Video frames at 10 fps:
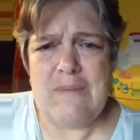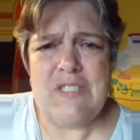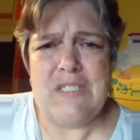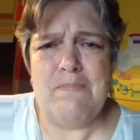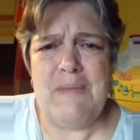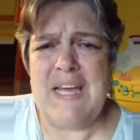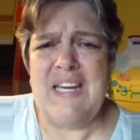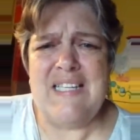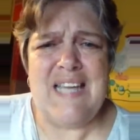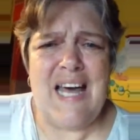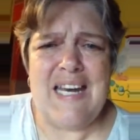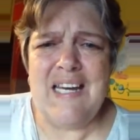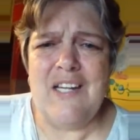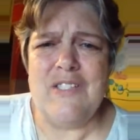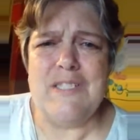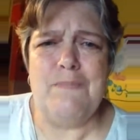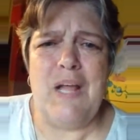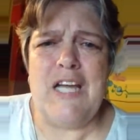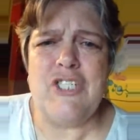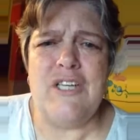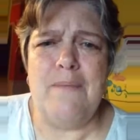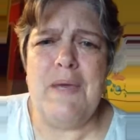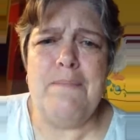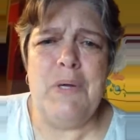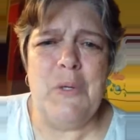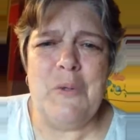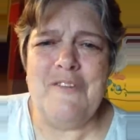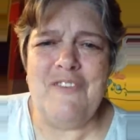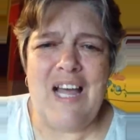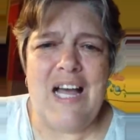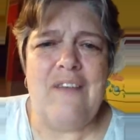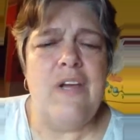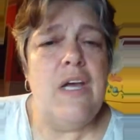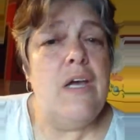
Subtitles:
I'm just making a tiny little splash in a big pool of life.